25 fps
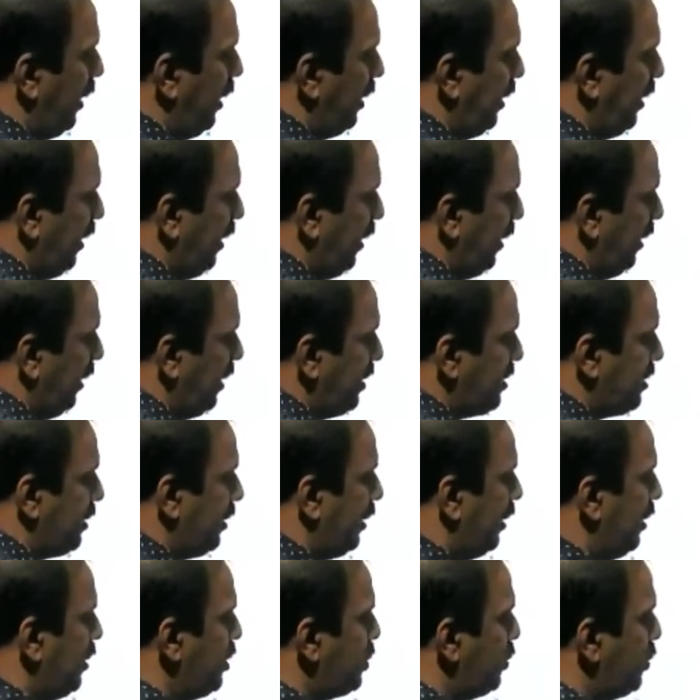Here it is
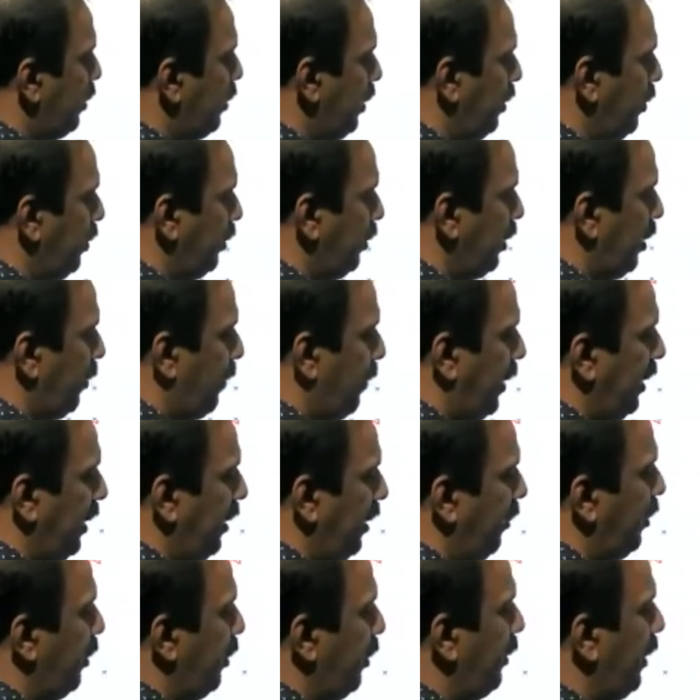into the plane
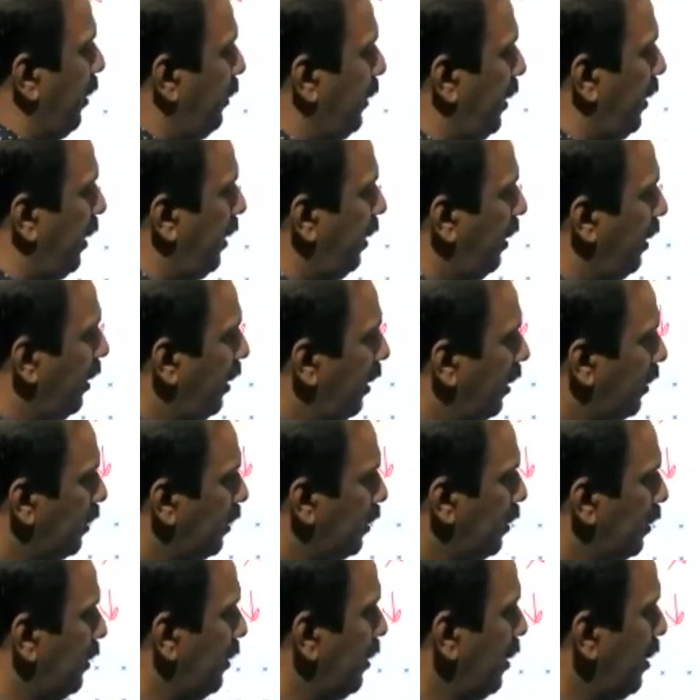of the paper.
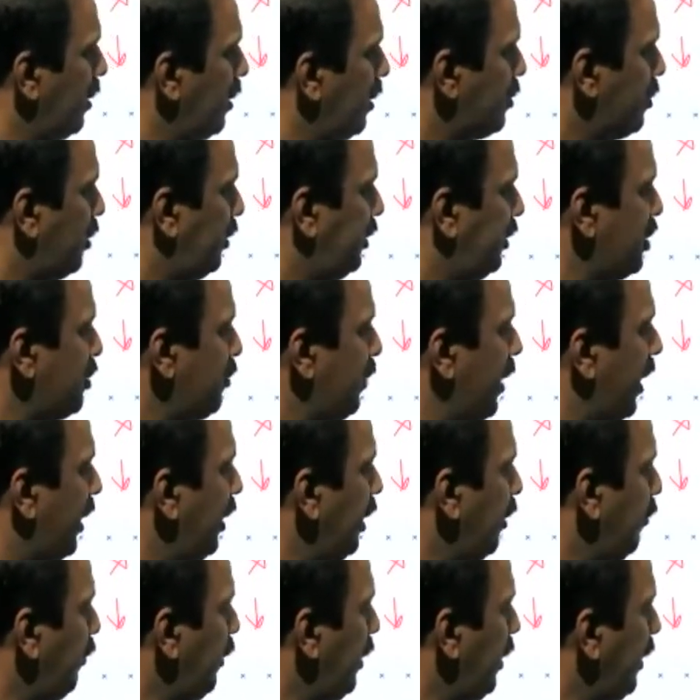So this
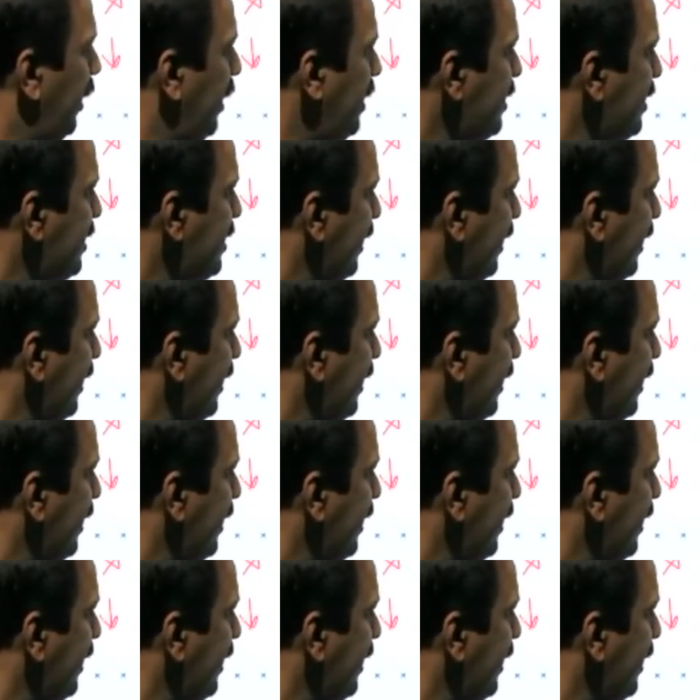magnetic field is